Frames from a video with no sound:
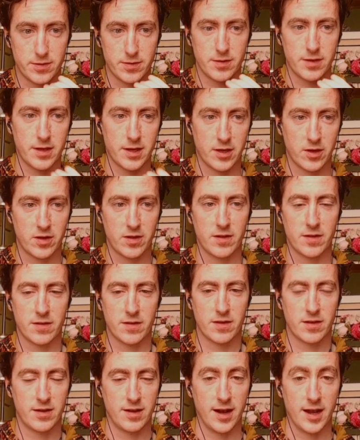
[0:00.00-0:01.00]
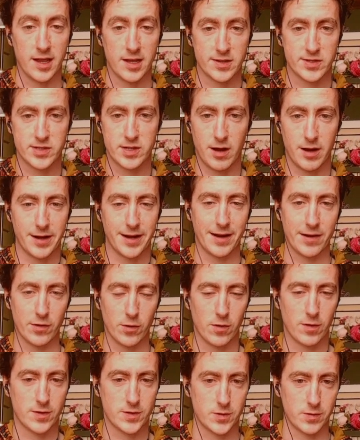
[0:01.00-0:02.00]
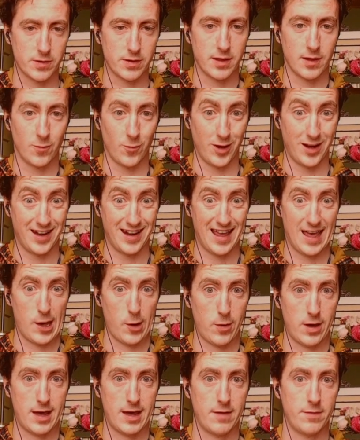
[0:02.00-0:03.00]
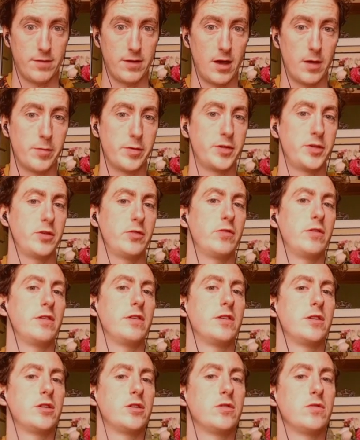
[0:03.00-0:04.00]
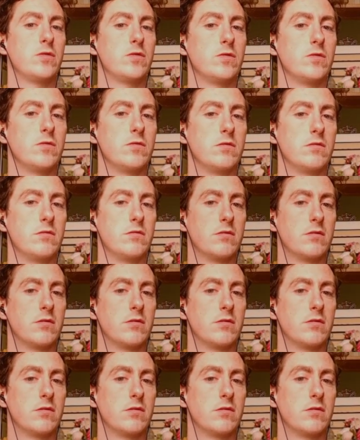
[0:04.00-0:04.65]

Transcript: it's like a sliding door sort of thing. We now have the opportunity to